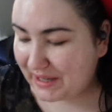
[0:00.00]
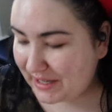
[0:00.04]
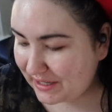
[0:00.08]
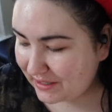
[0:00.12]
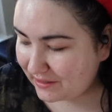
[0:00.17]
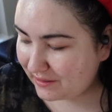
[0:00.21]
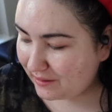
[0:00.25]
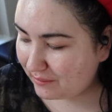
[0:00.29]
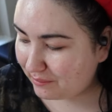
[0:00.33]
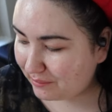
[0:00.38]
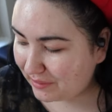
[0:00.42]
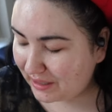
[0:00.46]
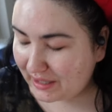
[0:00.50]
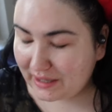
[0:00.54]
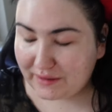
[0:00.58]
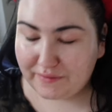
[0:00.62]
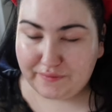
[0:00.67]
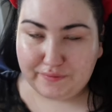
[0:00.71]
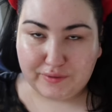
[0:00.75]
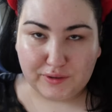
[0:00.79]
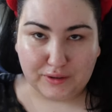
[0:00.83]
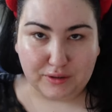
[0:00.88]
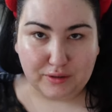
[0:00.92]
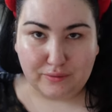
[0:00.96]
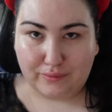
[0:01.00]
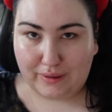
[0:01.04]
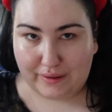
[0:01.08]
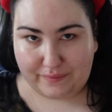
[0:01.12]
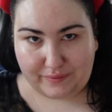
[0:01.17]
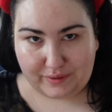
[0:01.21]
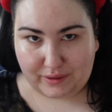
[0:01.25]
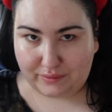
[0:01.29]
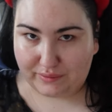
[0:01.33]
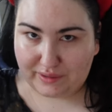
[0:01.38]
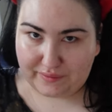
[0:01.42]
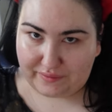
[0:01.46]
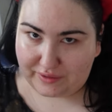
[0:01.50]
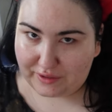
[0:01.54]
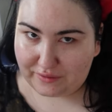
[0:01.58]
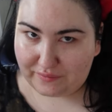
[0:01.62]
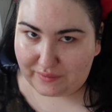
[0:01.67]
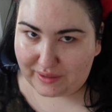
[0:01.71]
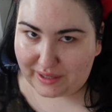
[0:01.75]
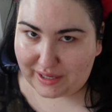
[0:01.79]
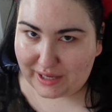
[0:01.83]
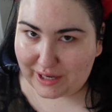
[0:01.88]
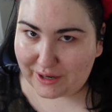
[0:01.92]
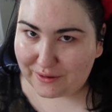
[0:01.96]
in my full Reffer review
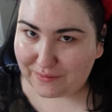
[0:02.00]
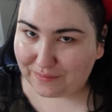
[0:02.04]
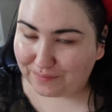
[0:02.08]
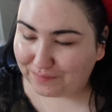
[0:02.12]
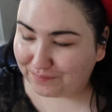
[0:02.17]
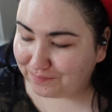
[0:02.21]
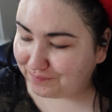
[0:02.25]
video.